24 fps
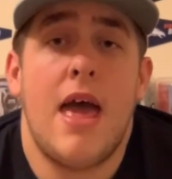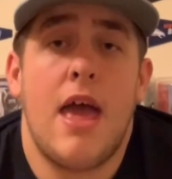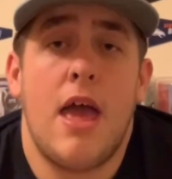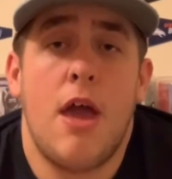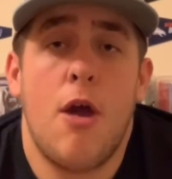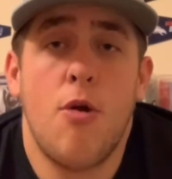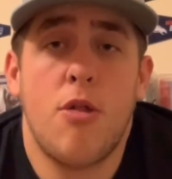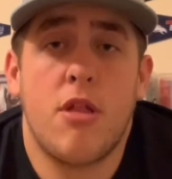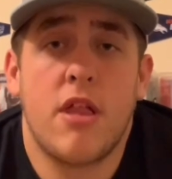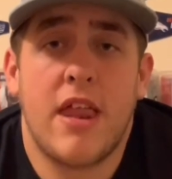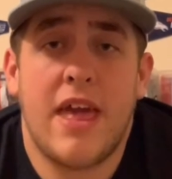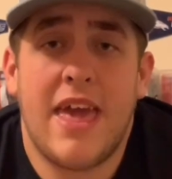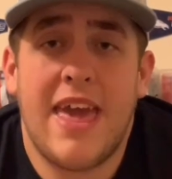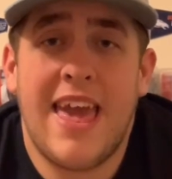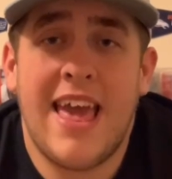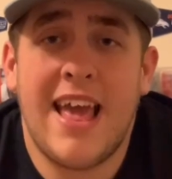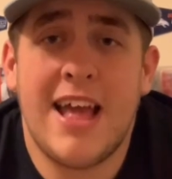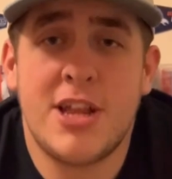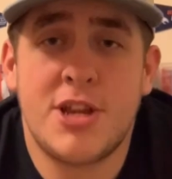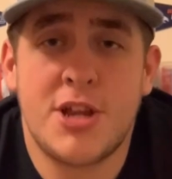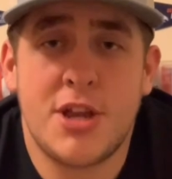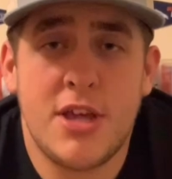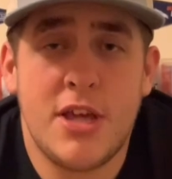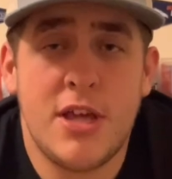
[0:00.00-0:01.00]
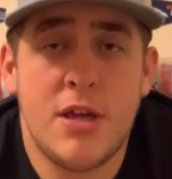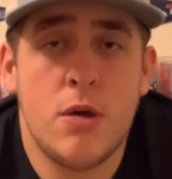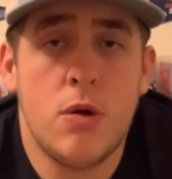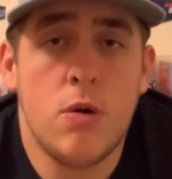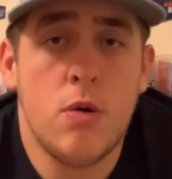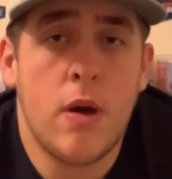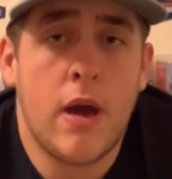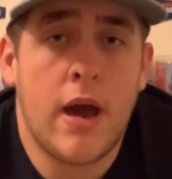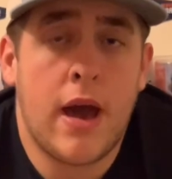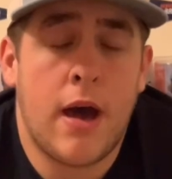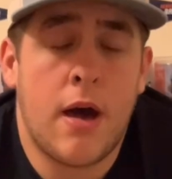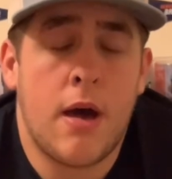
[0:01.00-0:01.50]
Who's going to edge
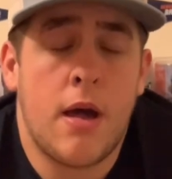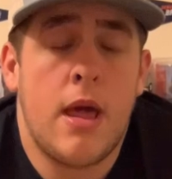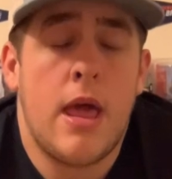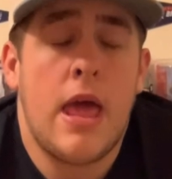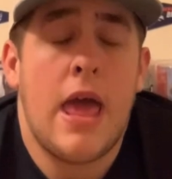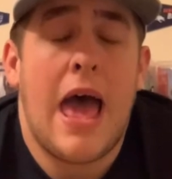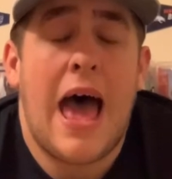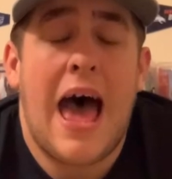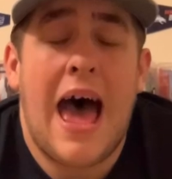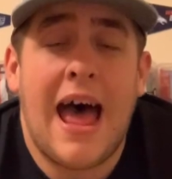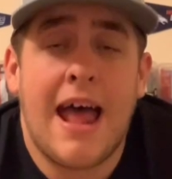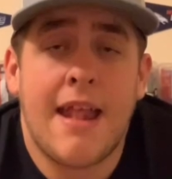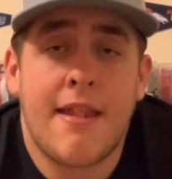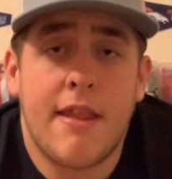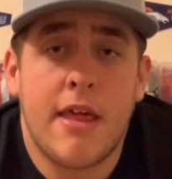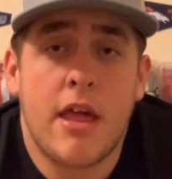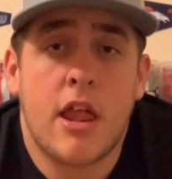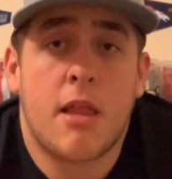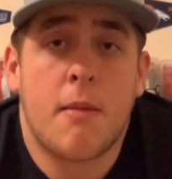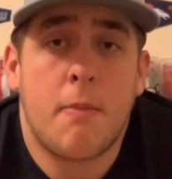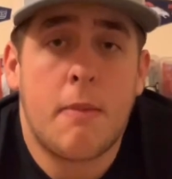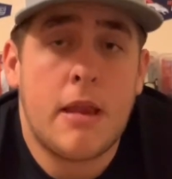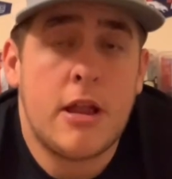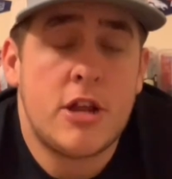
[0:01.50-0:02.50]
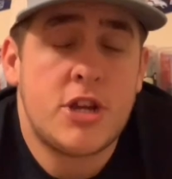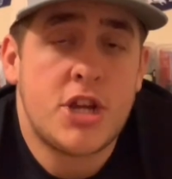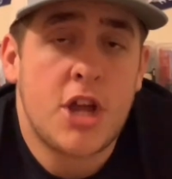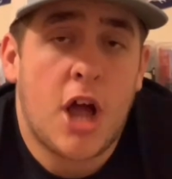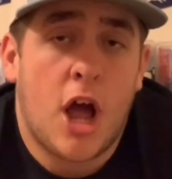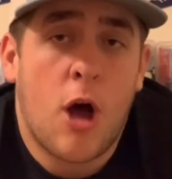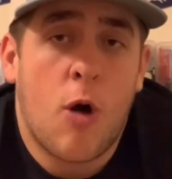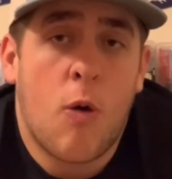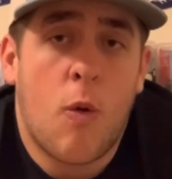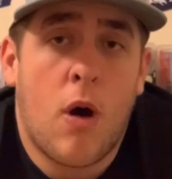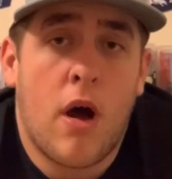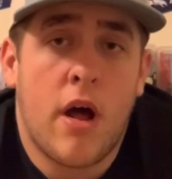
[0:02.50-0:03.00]
who out? I think it's going to be
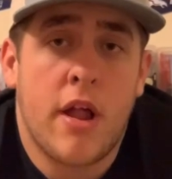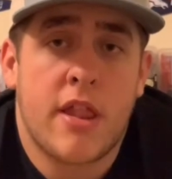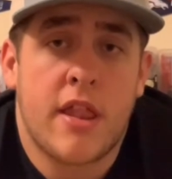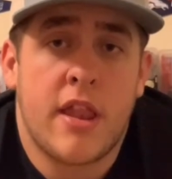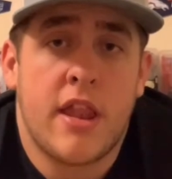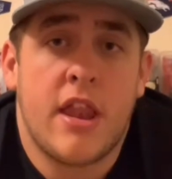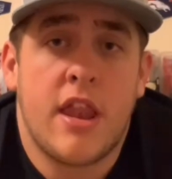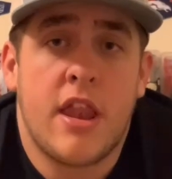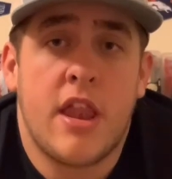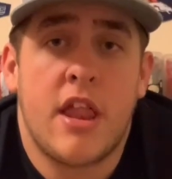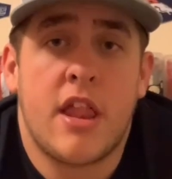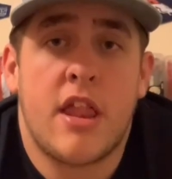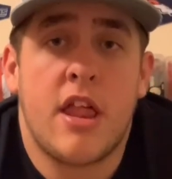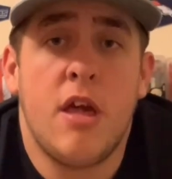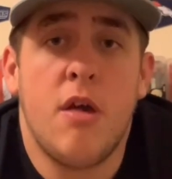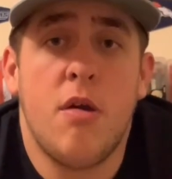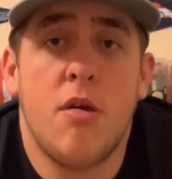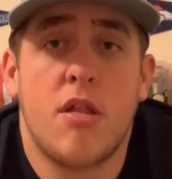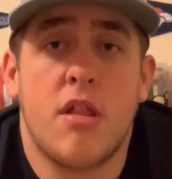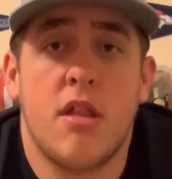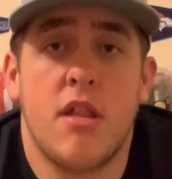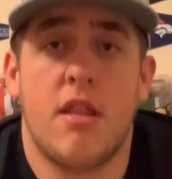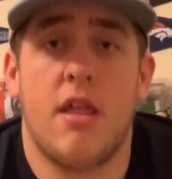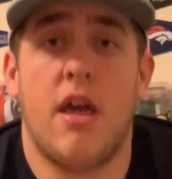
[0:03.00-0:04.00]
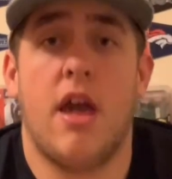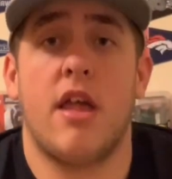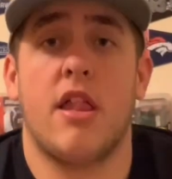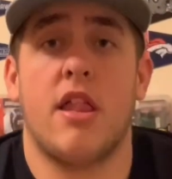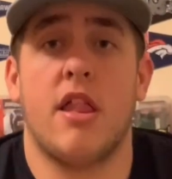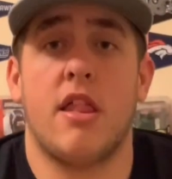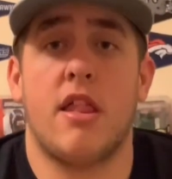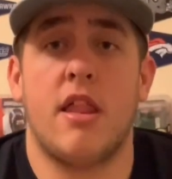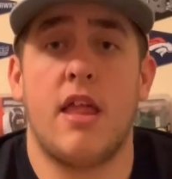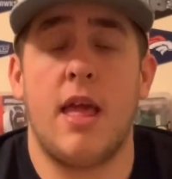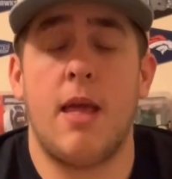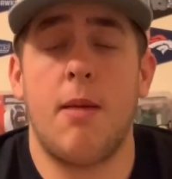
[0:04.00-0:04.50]
Deshaun Watson. This Houston
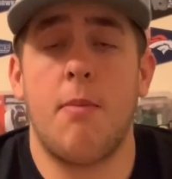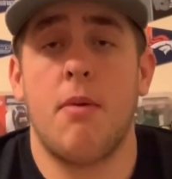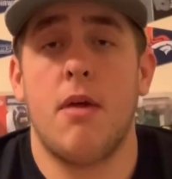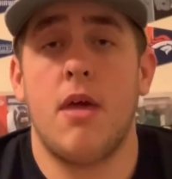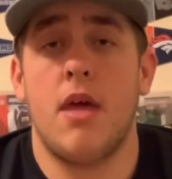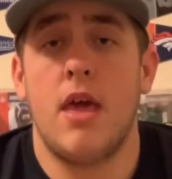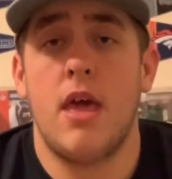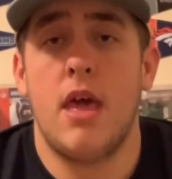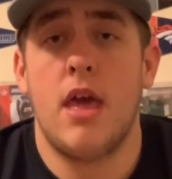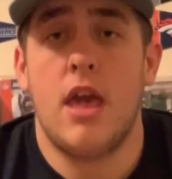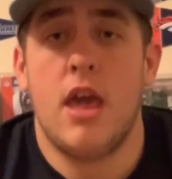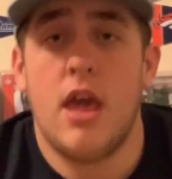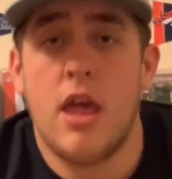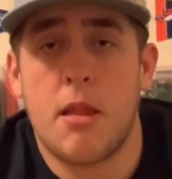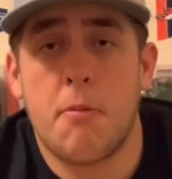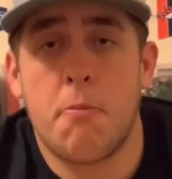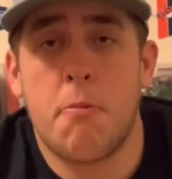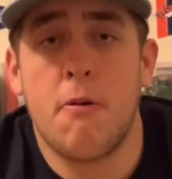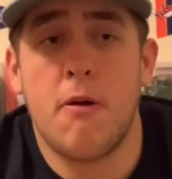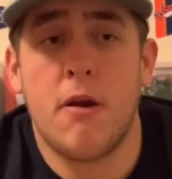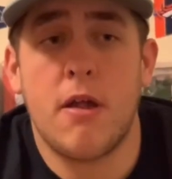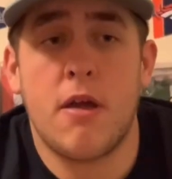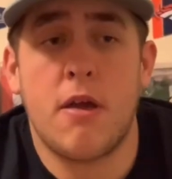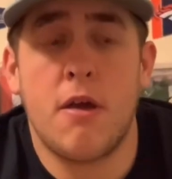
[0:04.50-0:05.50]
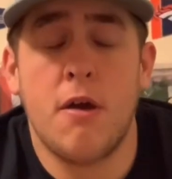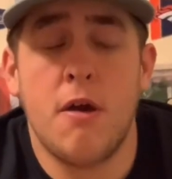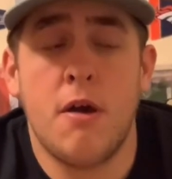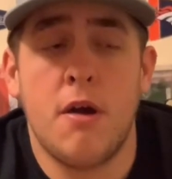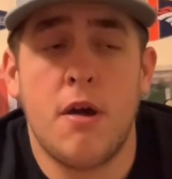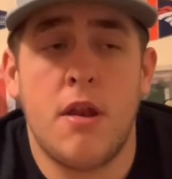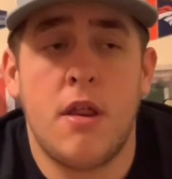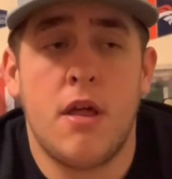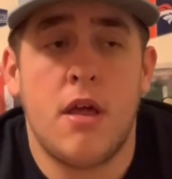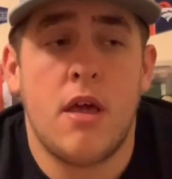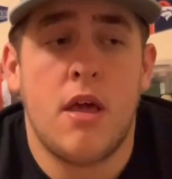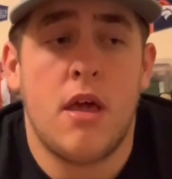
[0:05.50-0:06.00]
Texans team is pretty
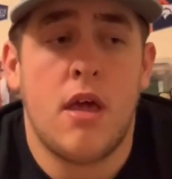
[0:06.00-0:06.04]
good.